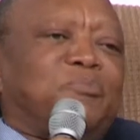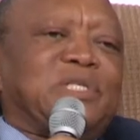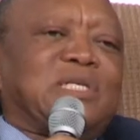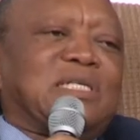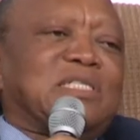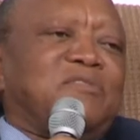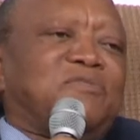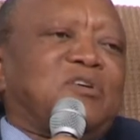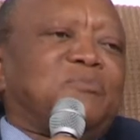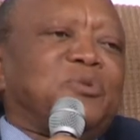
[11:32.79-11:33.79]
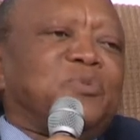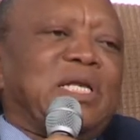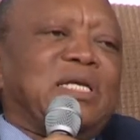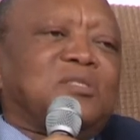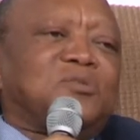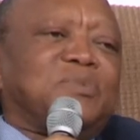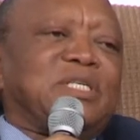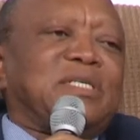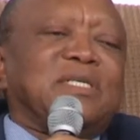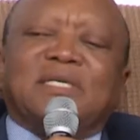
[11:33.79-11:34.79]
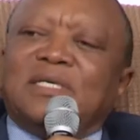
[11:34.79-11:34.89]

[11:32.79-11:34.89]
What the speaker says: Peters, if I would be willing to be